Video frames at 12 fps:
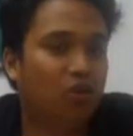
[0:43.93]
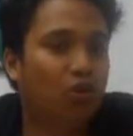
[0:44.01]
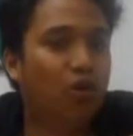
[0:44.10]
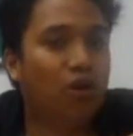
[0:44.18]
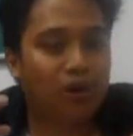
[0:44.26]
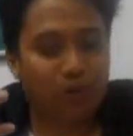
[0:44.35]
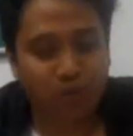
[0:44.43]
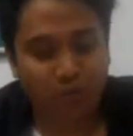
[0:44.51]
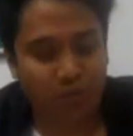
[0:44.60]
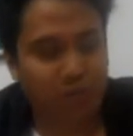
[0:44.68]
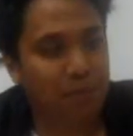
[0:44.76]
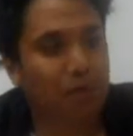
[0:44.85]
No
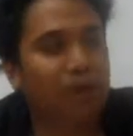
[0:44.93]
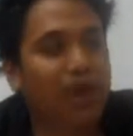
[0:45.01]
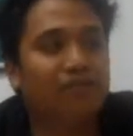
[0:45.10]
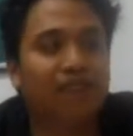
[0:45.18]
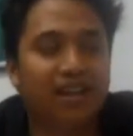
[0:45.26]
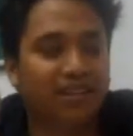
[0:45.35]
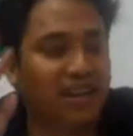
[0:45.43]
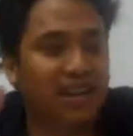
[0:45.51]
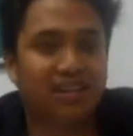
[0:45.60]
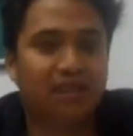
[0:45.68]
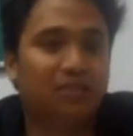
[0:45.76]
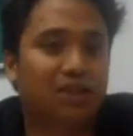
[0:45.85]
two people will have the
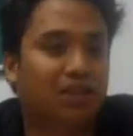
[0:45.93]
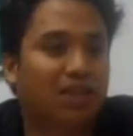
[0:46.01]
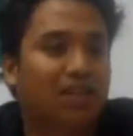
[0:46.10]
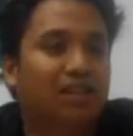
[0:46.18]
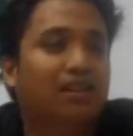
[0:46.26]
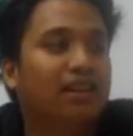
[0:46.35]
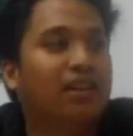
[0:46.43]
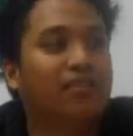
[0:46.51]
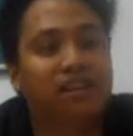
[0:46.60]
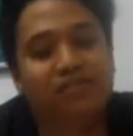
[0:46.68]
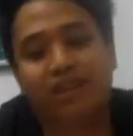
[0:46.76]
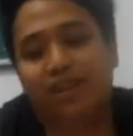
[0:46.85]
exact same sound guitar,
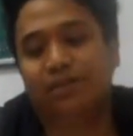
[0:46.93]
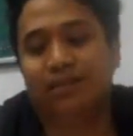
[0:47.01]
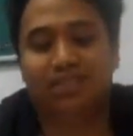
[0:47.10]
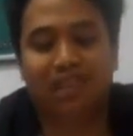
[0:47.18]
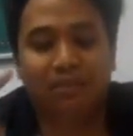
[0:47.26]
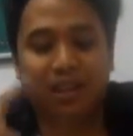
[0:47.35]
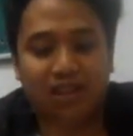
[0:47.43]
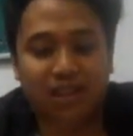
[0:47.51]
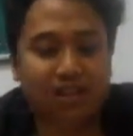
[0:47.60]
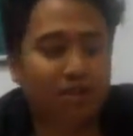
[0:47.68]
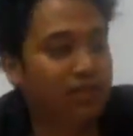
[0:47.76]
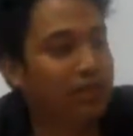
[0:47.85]
even if they use the same
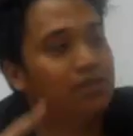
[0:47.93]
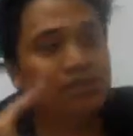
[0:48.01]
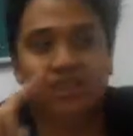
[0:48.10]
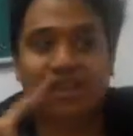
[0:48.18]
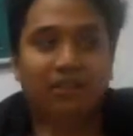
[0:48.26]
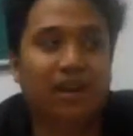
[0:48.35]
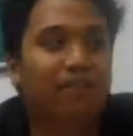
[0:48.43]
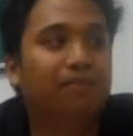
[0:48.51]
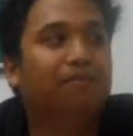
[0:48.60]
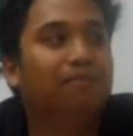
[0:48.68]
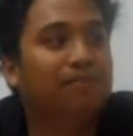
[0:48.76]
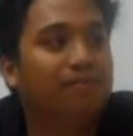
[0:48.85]
guitar or they use the same amp.